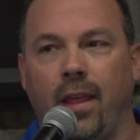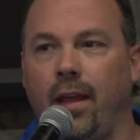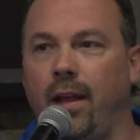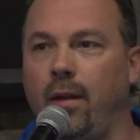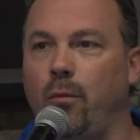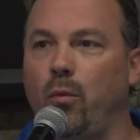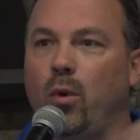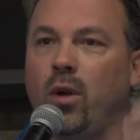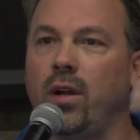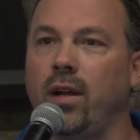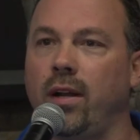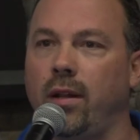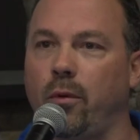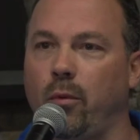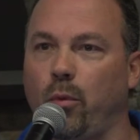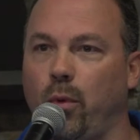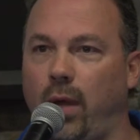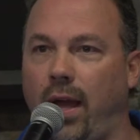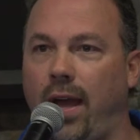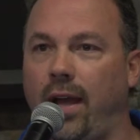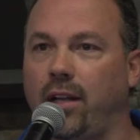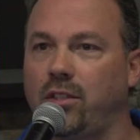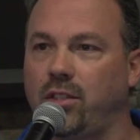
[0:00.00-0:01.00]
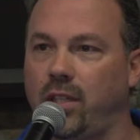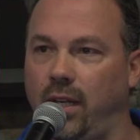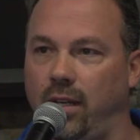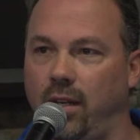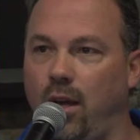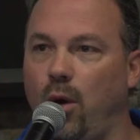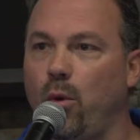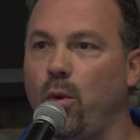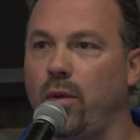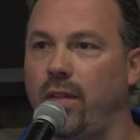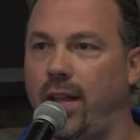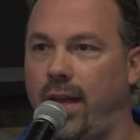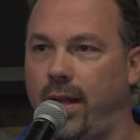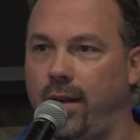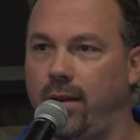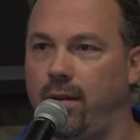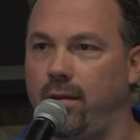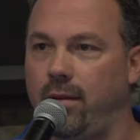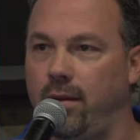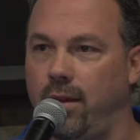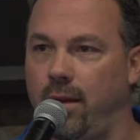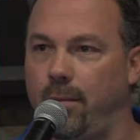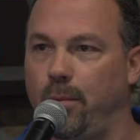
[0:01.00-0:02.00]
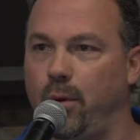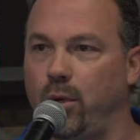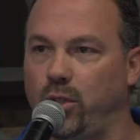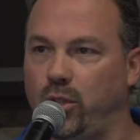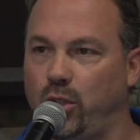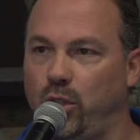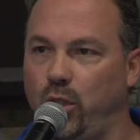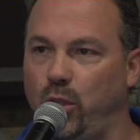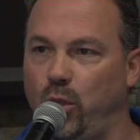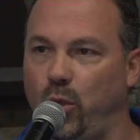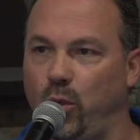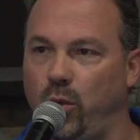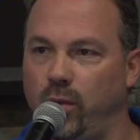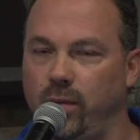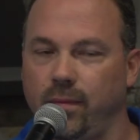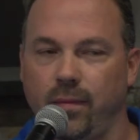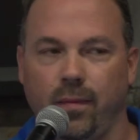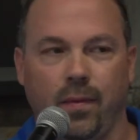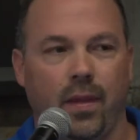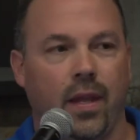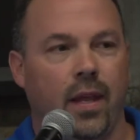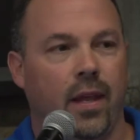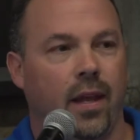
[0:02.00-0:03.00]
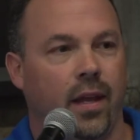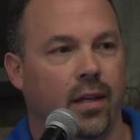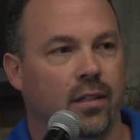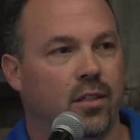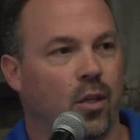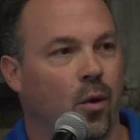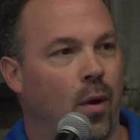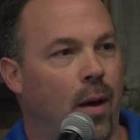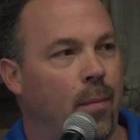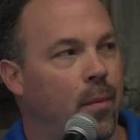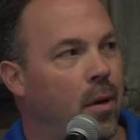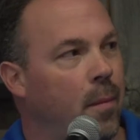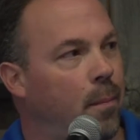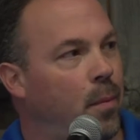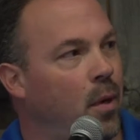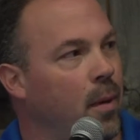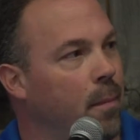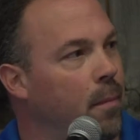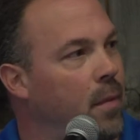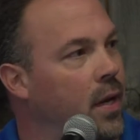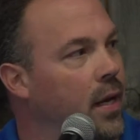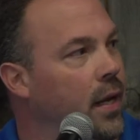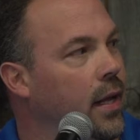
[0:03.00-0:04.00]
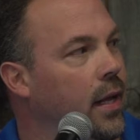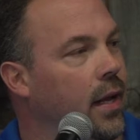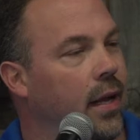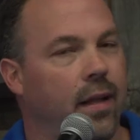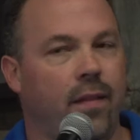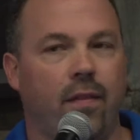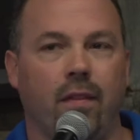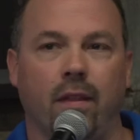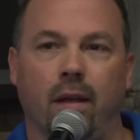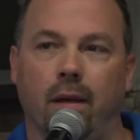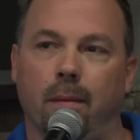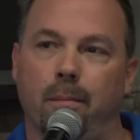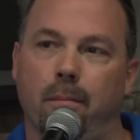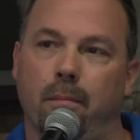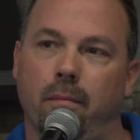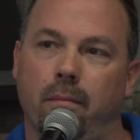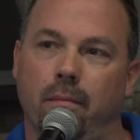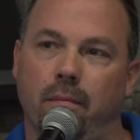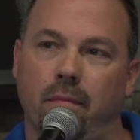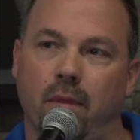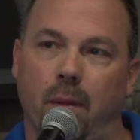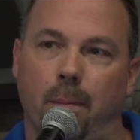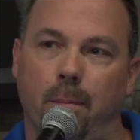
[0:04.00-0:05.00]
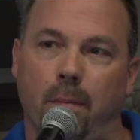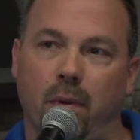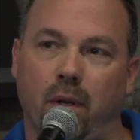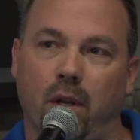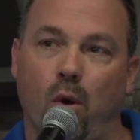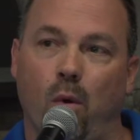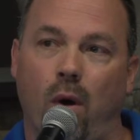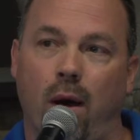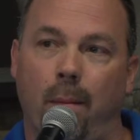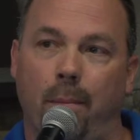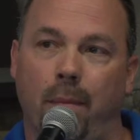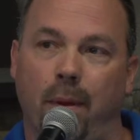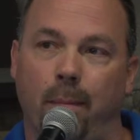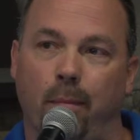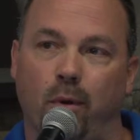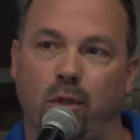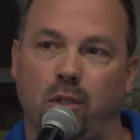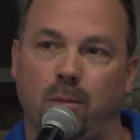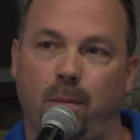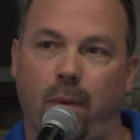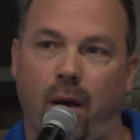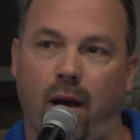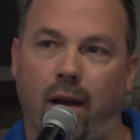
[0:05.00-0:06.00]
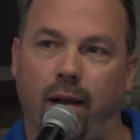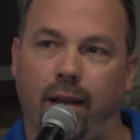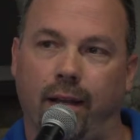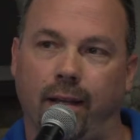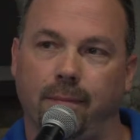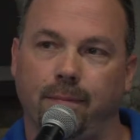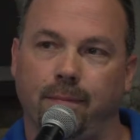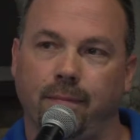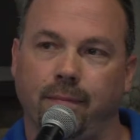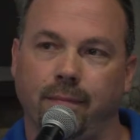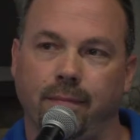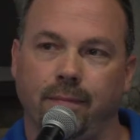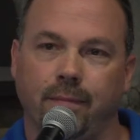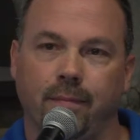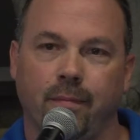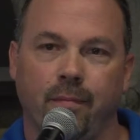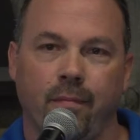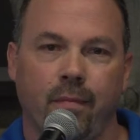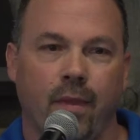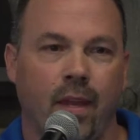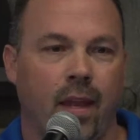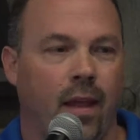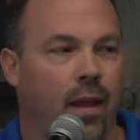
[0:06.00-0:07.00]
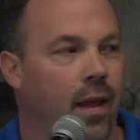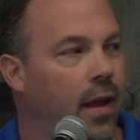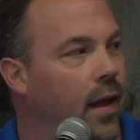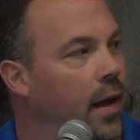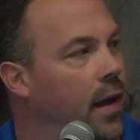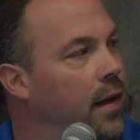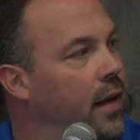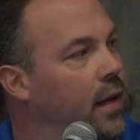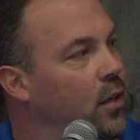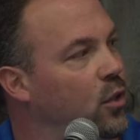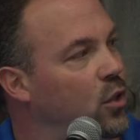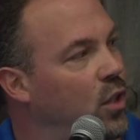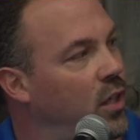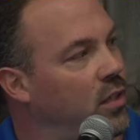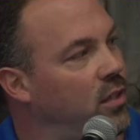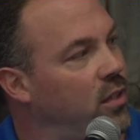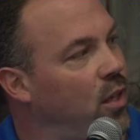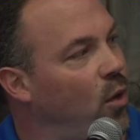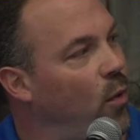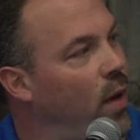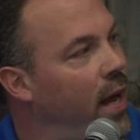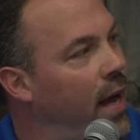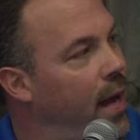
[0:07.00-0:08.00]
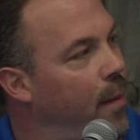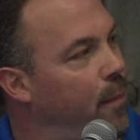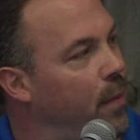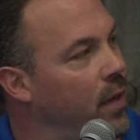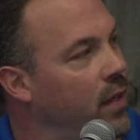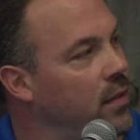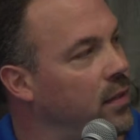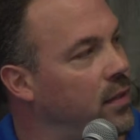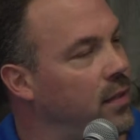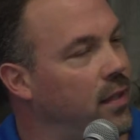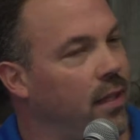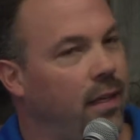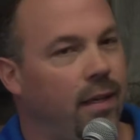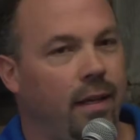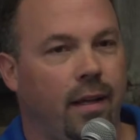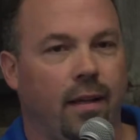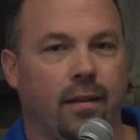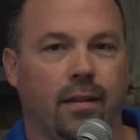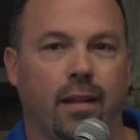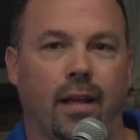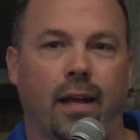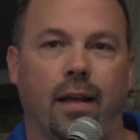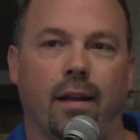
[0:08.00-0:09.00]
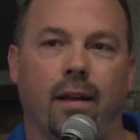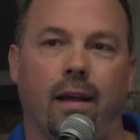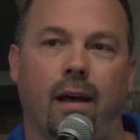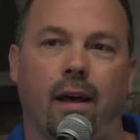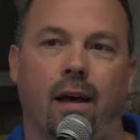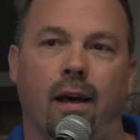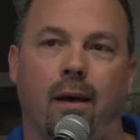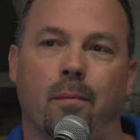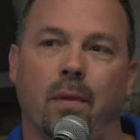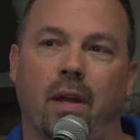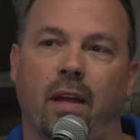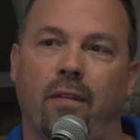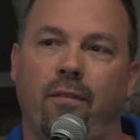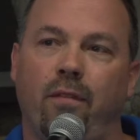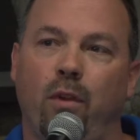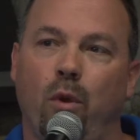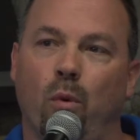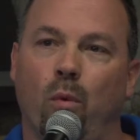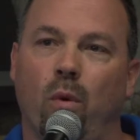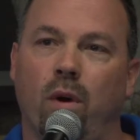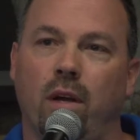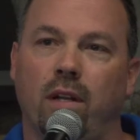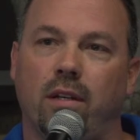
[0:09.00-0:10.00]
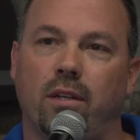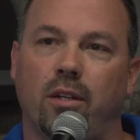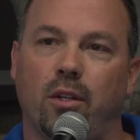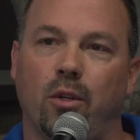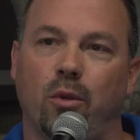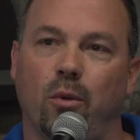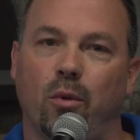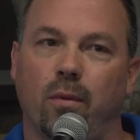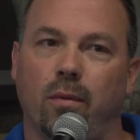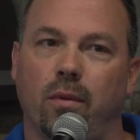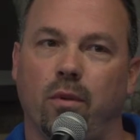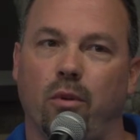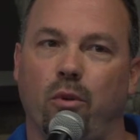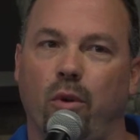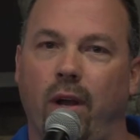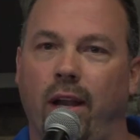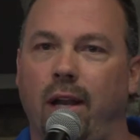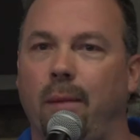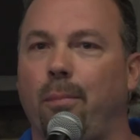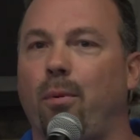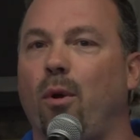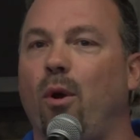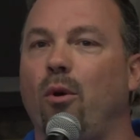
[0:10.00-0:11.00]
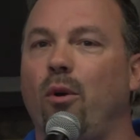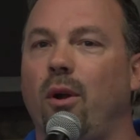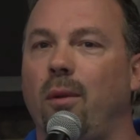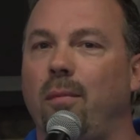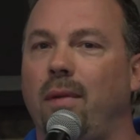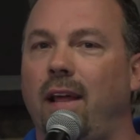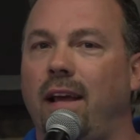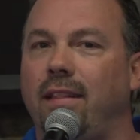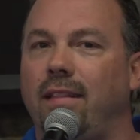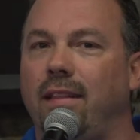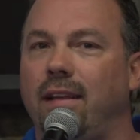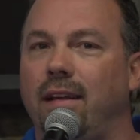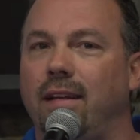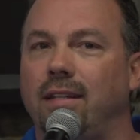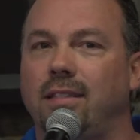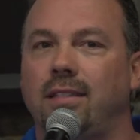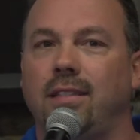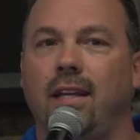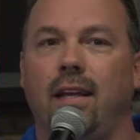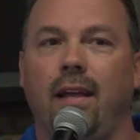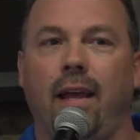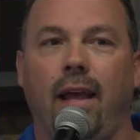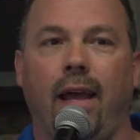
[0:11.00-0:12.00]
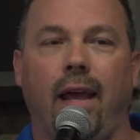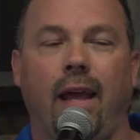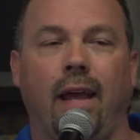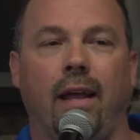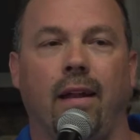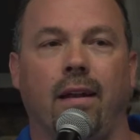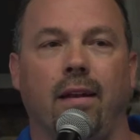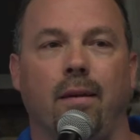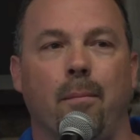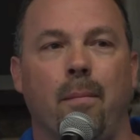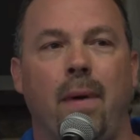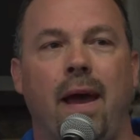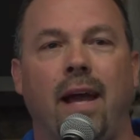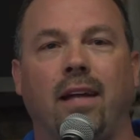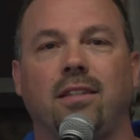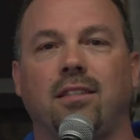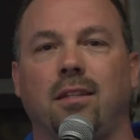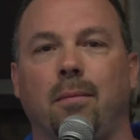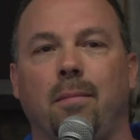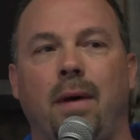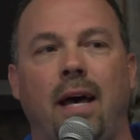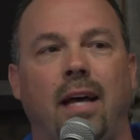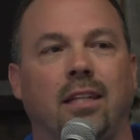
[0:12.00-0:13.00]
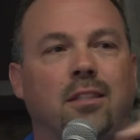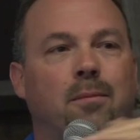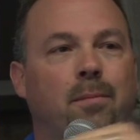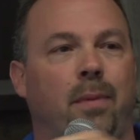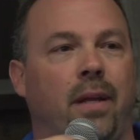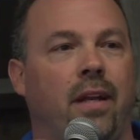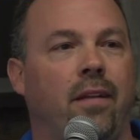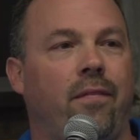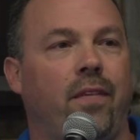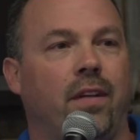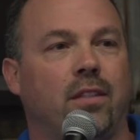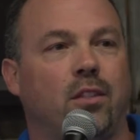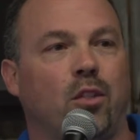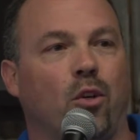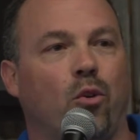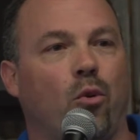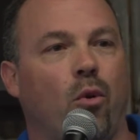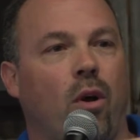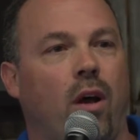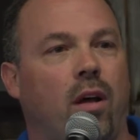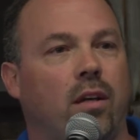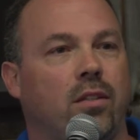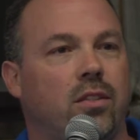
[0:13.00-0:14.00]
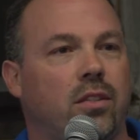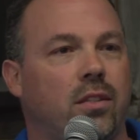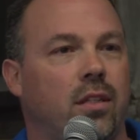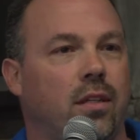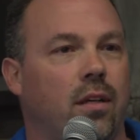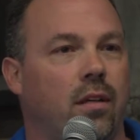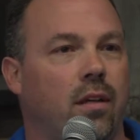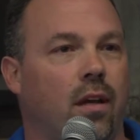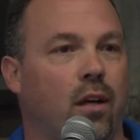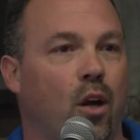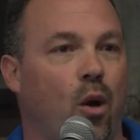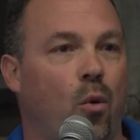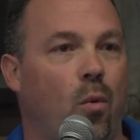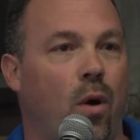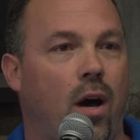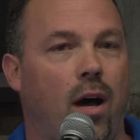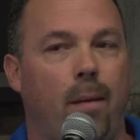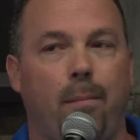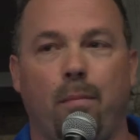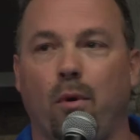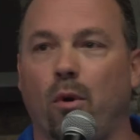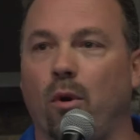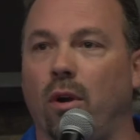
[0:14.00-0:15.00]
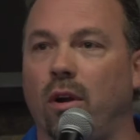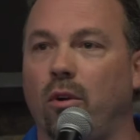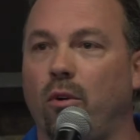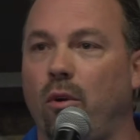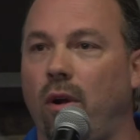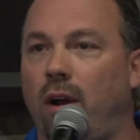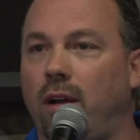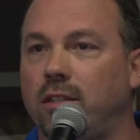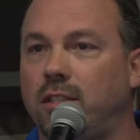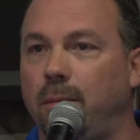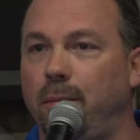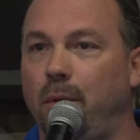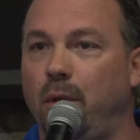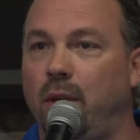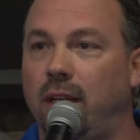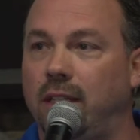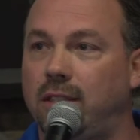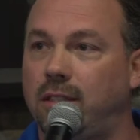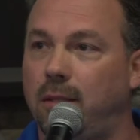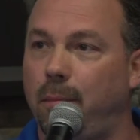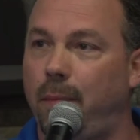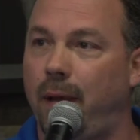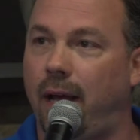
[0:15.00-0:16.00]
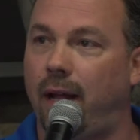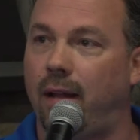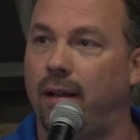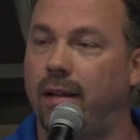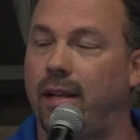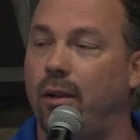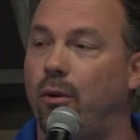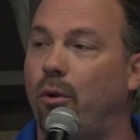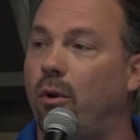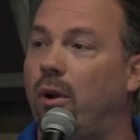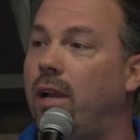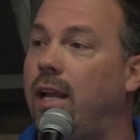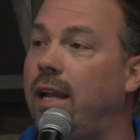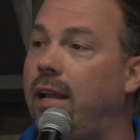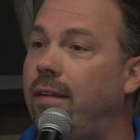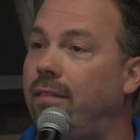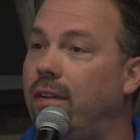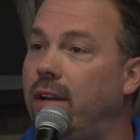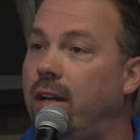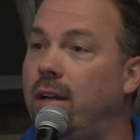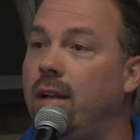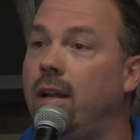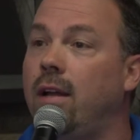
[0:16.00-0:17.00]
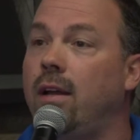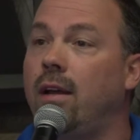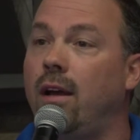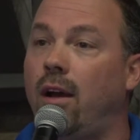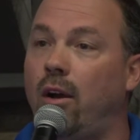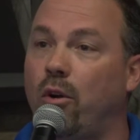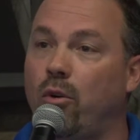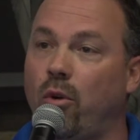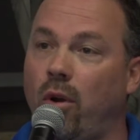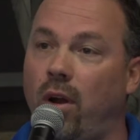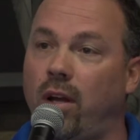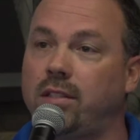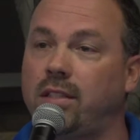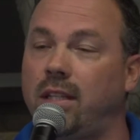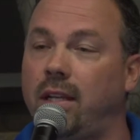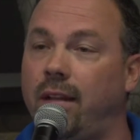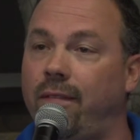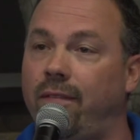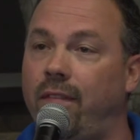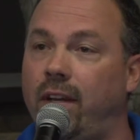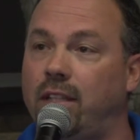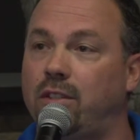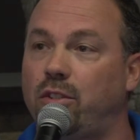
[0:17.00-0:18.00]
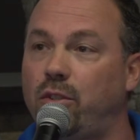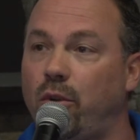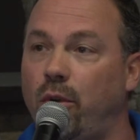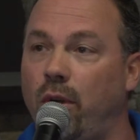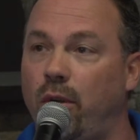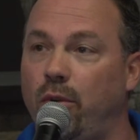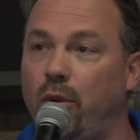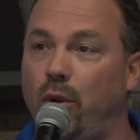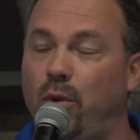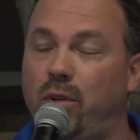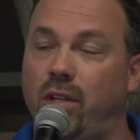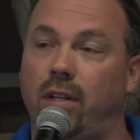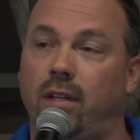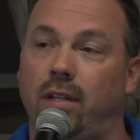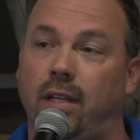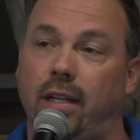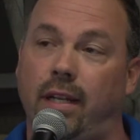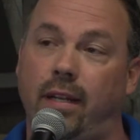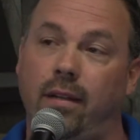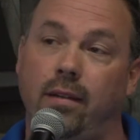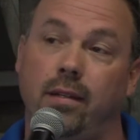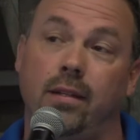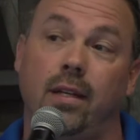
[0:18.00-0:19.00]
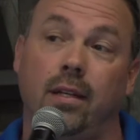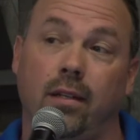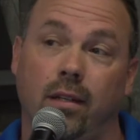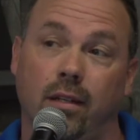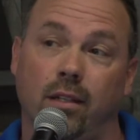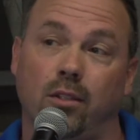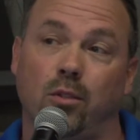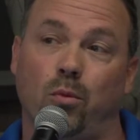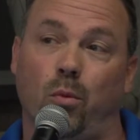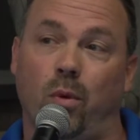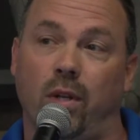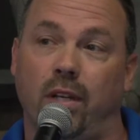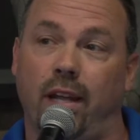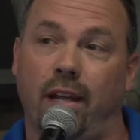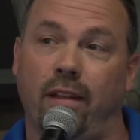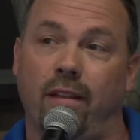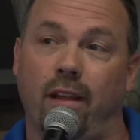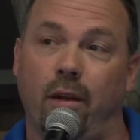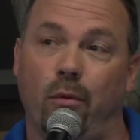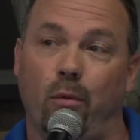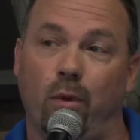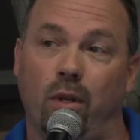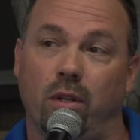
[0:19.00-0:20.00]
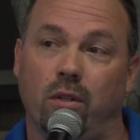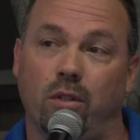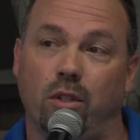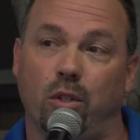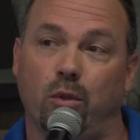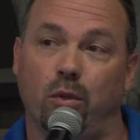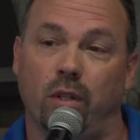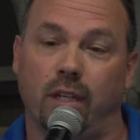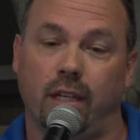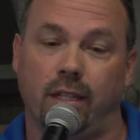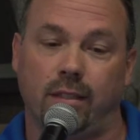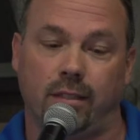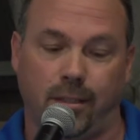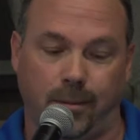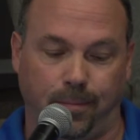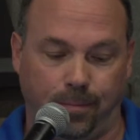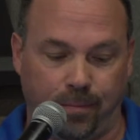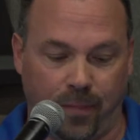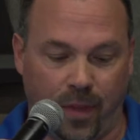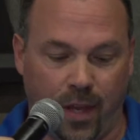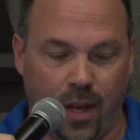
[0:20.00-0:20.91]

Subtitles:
And we're going to actually lower that number soon. And so I'm going to put money in the co-op member's pocket. And it just so happens that if you want to create a program like this and maximize benefits across a co-op or across a municipality or even across an investor-owned utility, because one day they will do this,